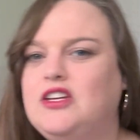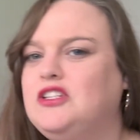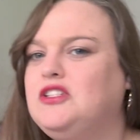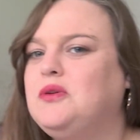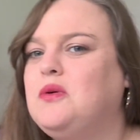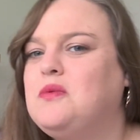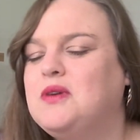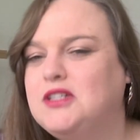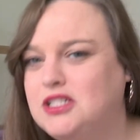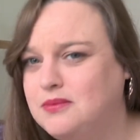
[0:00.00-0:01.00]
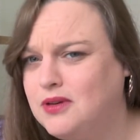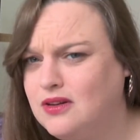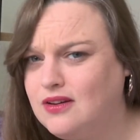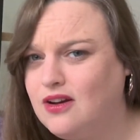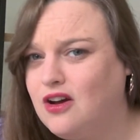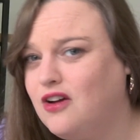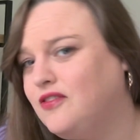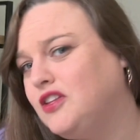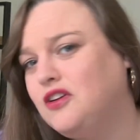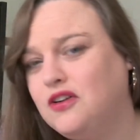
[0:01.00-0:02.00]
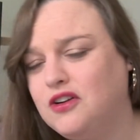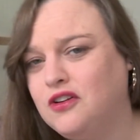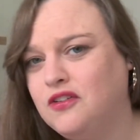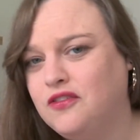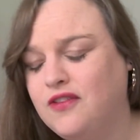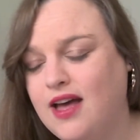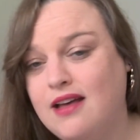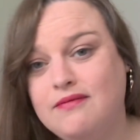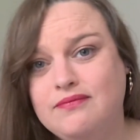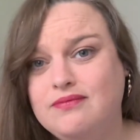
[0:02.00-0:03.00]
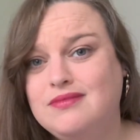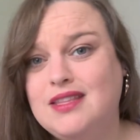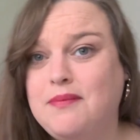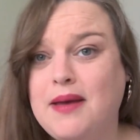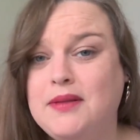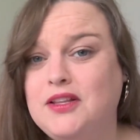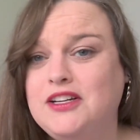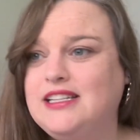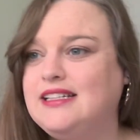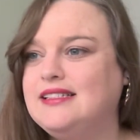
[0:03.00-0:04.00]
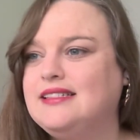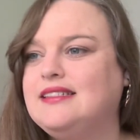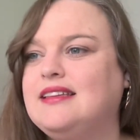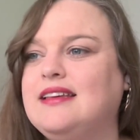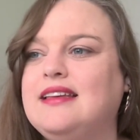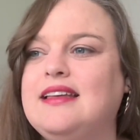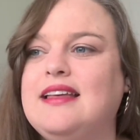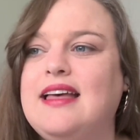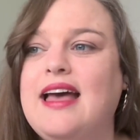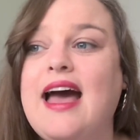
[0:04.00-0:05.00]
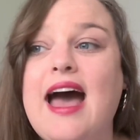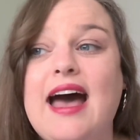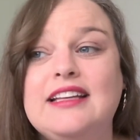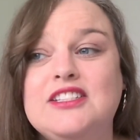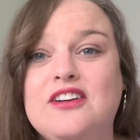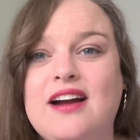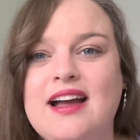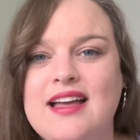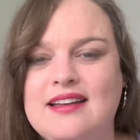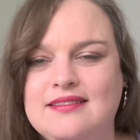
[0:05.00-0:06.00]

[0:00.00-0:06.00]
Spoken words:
to a worship of the God of the Babylonians. Azariah,